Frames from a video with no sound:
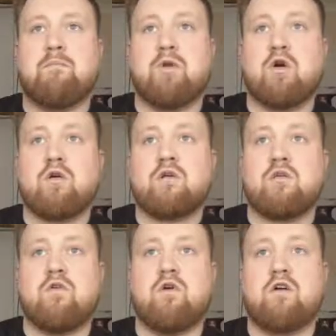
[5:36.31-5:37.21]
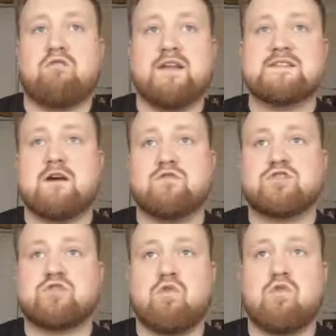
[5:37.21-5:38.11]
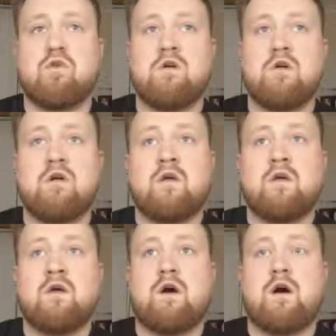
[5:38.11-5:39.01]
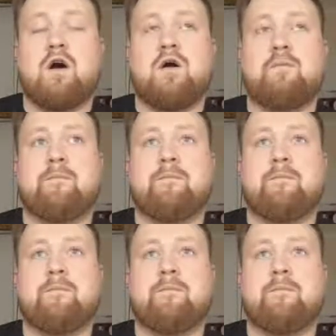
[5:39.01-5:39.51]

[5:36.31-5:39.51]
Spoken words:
block or a retail store. And